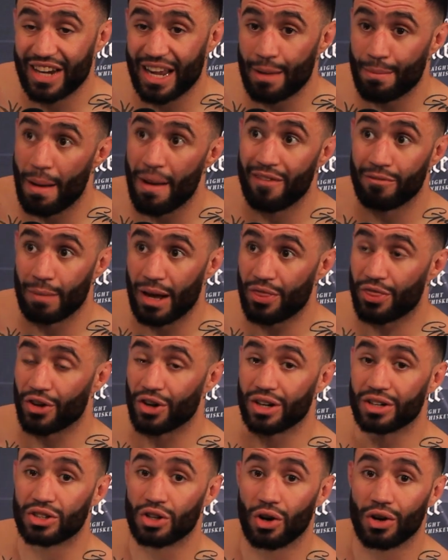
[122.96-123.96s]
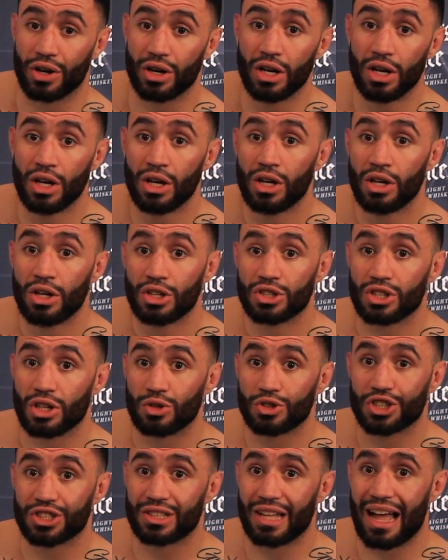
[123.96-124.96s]
a.m. I have my third daughter.
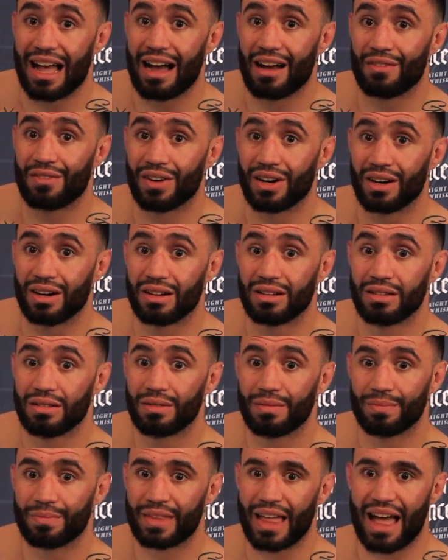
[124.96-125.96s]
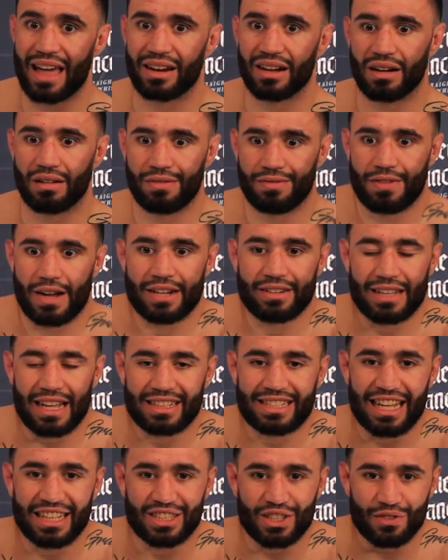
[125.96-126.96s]
So just to have that
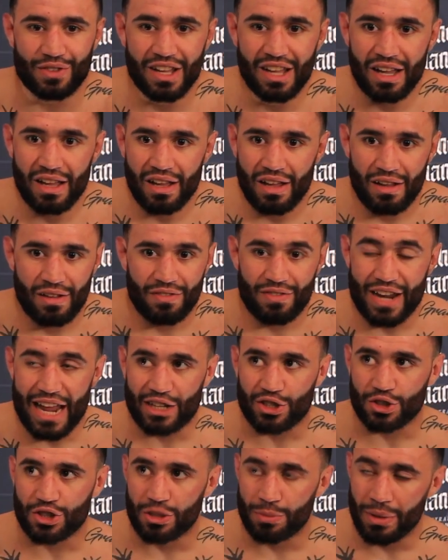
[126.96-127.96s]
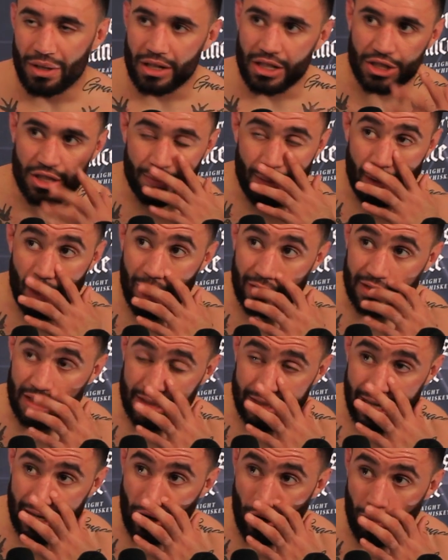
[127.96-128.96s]
sense of financial stability. My wife's a
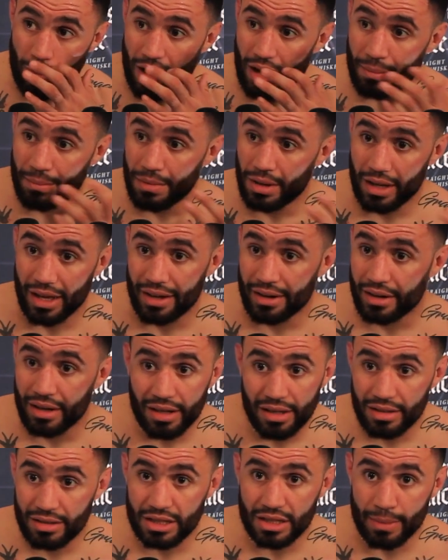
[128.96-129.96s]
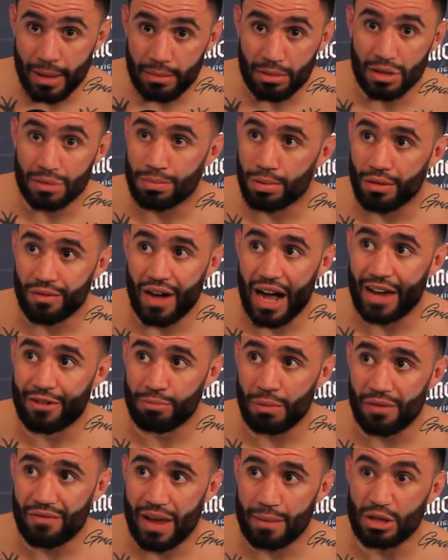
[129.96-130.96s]
stay-at-home mom, and to be able to provide
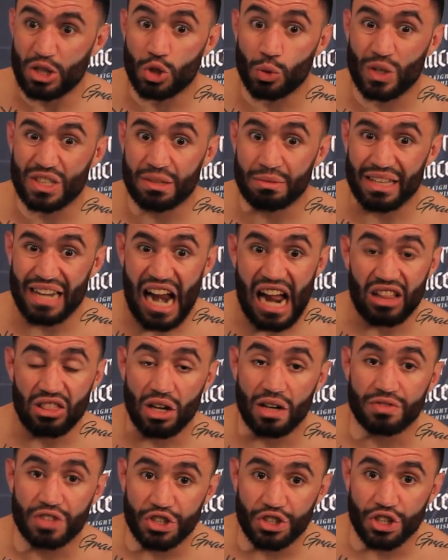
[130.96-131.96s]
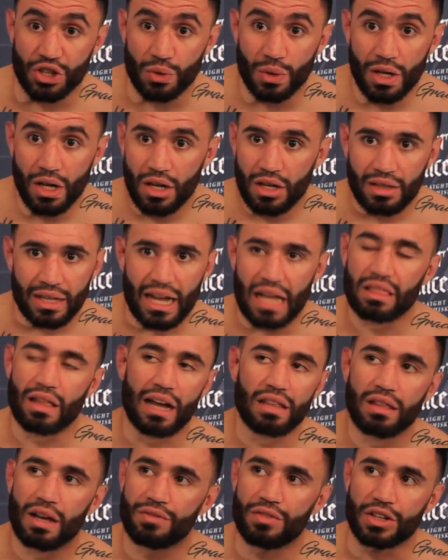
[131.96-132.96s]
for my family doing something I love to do. Like,
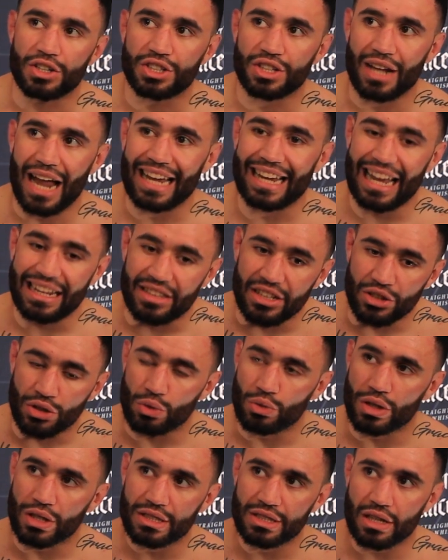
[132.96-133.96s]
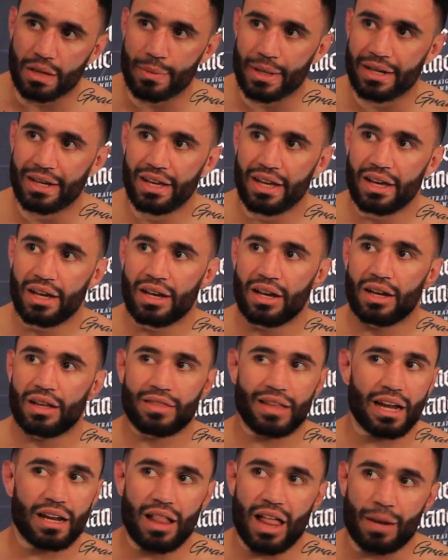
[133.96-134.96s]
I love this shit. I get to do this. You know what I mean?
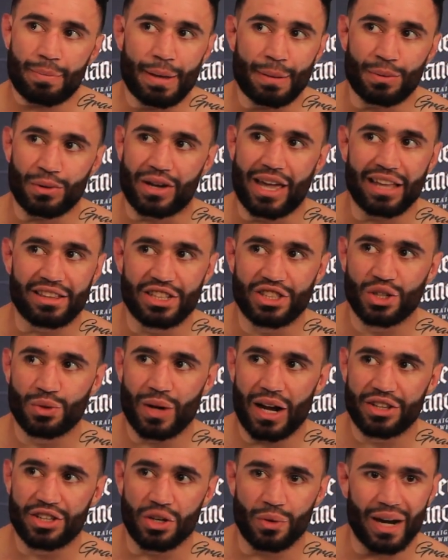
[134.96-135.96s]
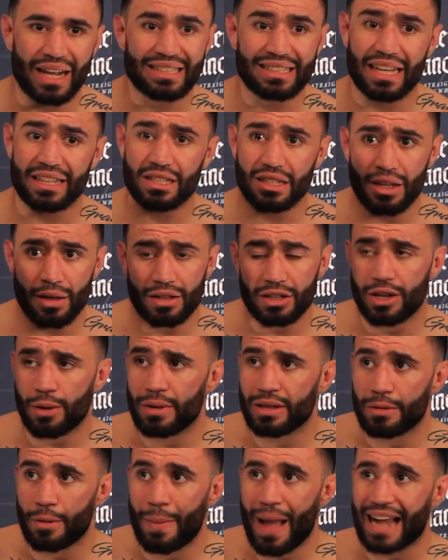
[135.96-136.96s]
Not a lot of people get to do what I do. And it's
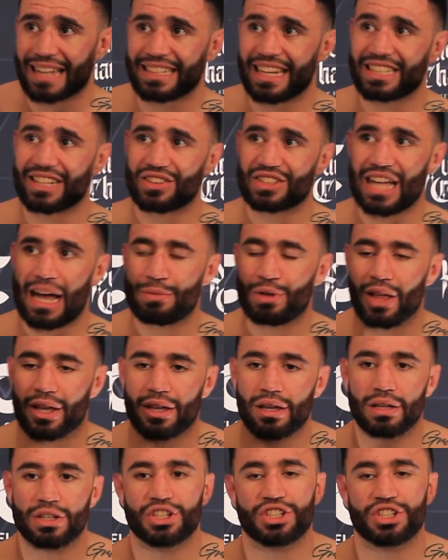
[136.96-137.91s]
you're in your backstage every time. You're like,